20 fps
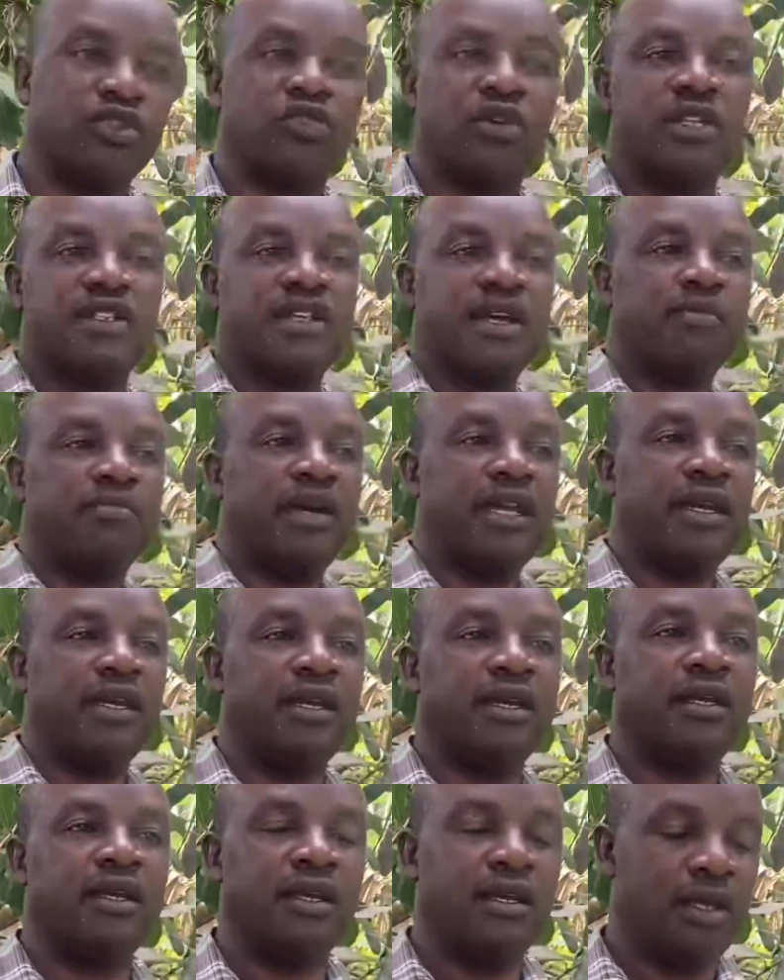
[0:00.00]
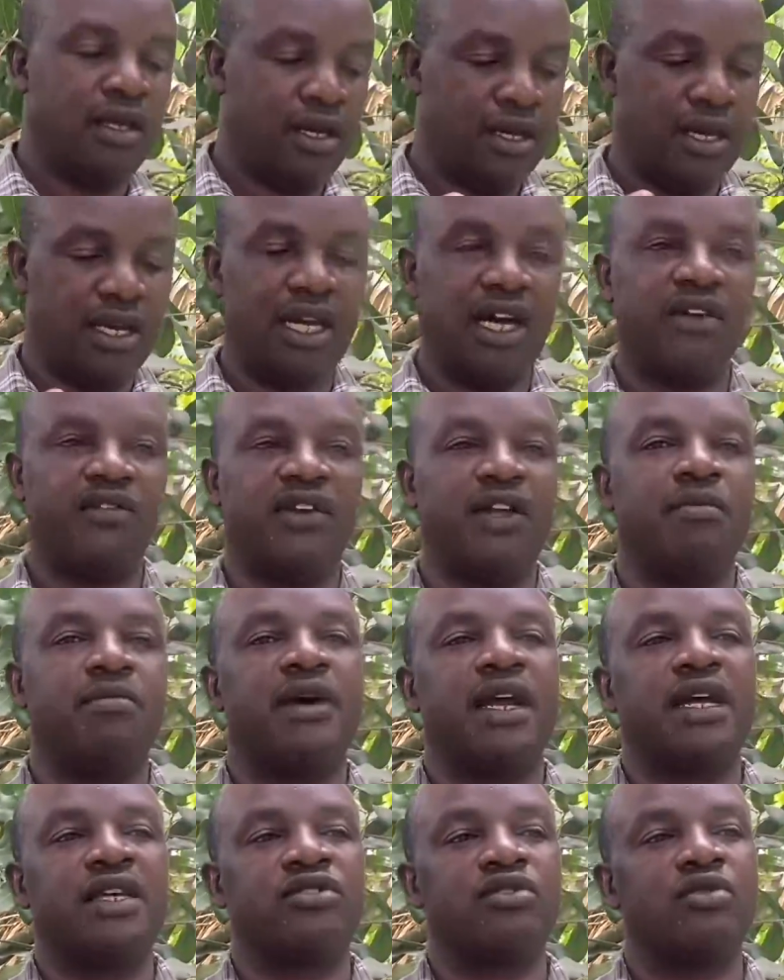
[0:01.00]
ones are paid. They have
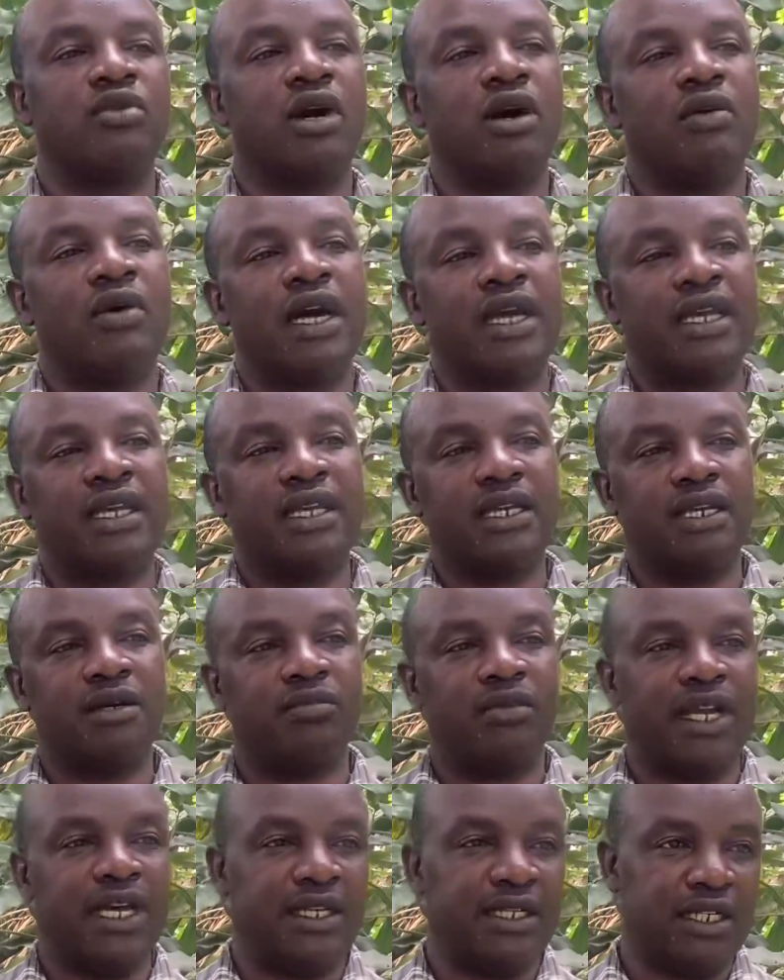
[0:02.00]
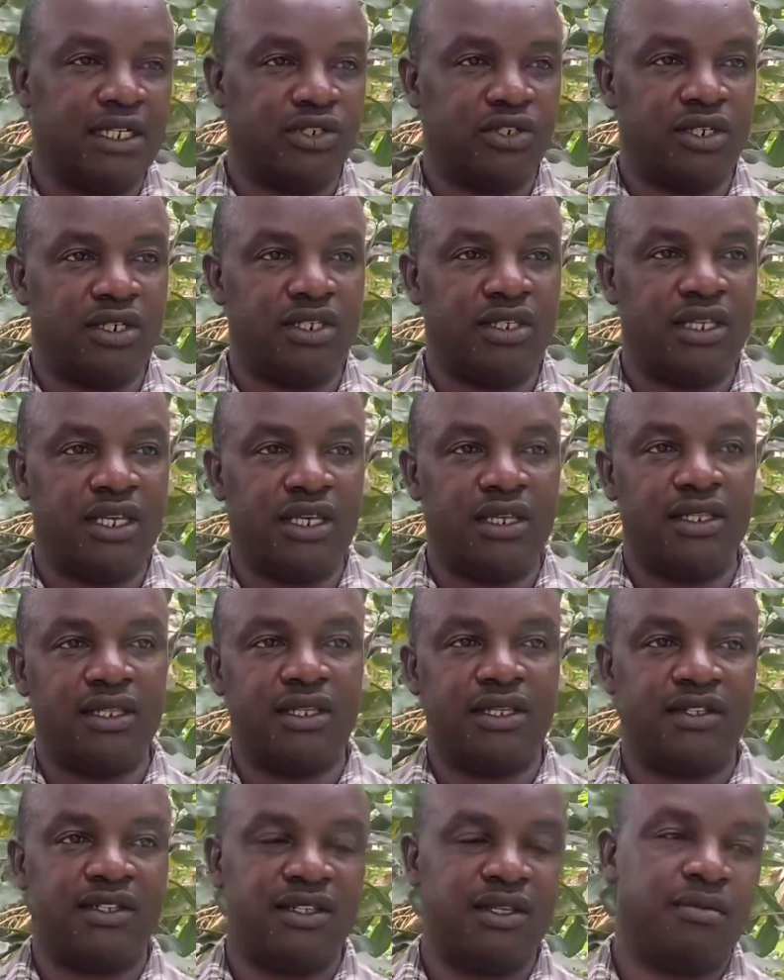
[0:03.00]
laborers who are working in plantation, in, the, in
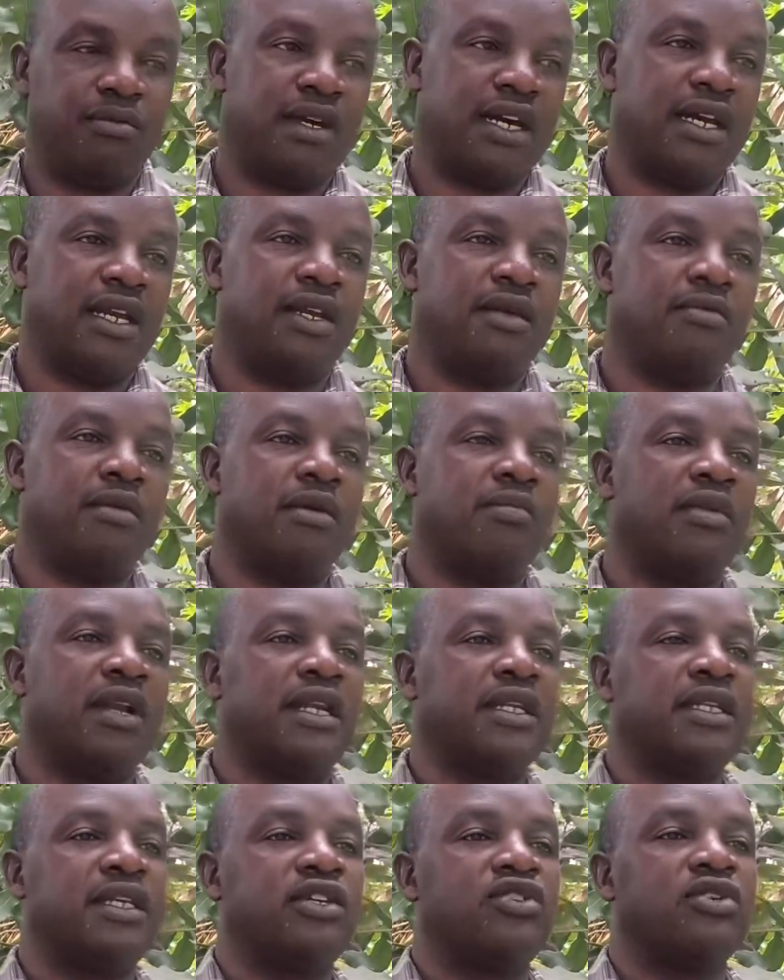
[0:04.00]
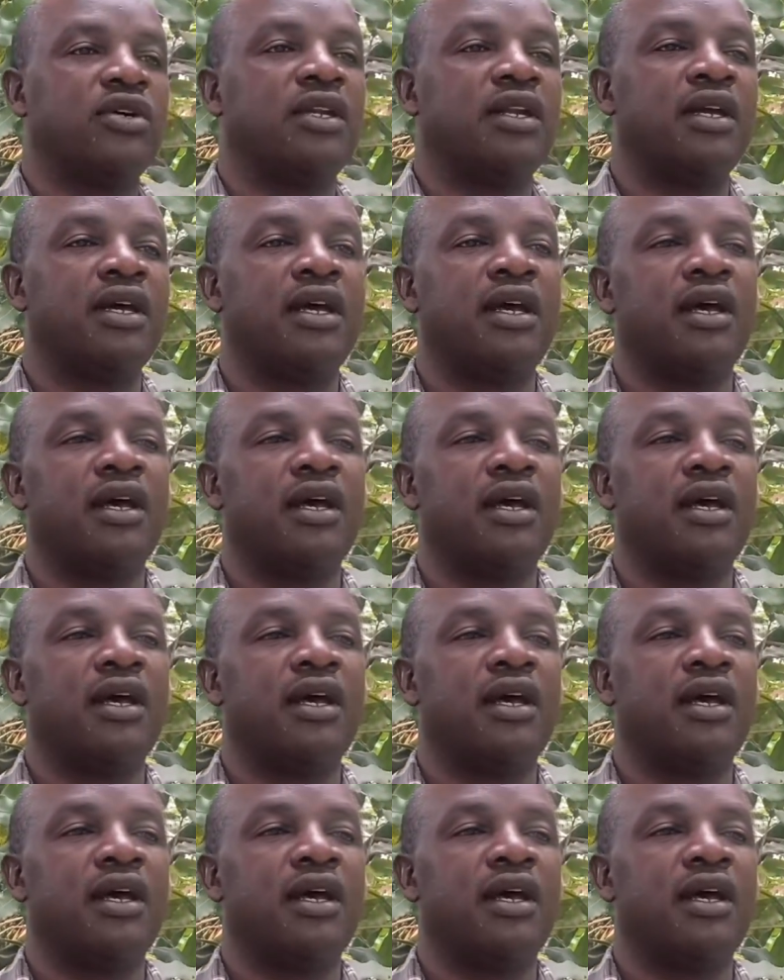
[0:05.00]
this uh, macadamia plantation.